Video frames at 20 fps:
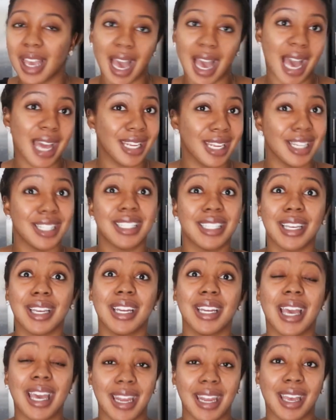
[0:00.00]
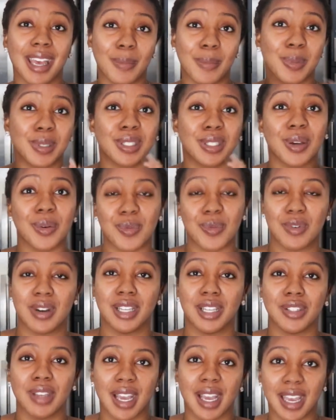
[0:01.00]
I needed to edit episode
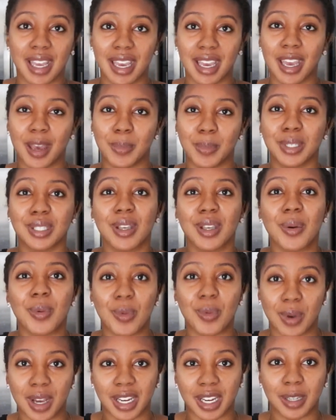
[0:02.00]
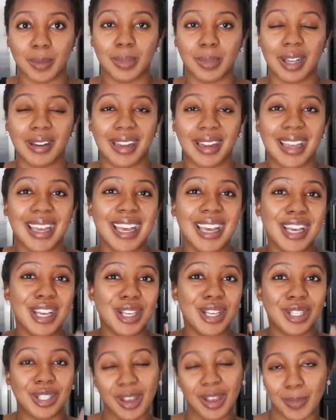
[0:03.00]
one so I can get episode one uploaded
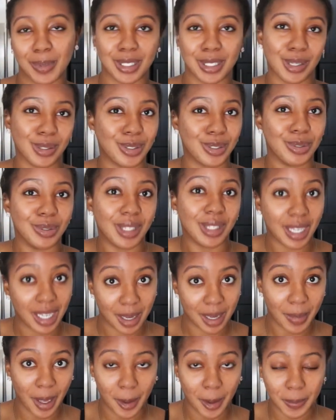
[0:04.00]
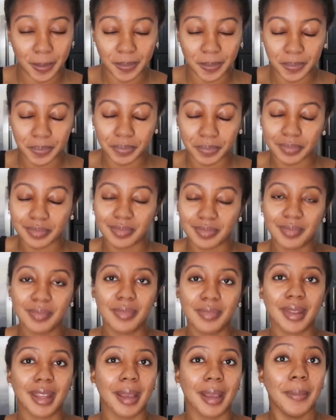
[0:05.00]
so episode two can come out
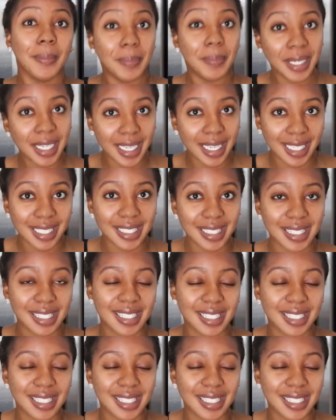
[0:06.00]
but